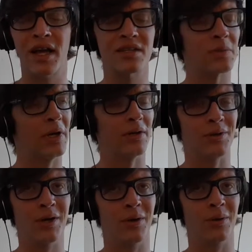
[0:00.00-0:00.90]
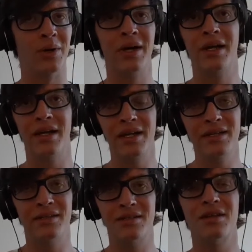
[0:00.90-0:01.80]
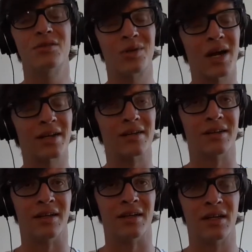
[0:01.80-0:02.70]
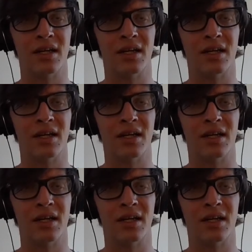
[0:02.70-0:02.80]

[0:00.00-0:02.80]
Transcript: as we all know, is Dracula.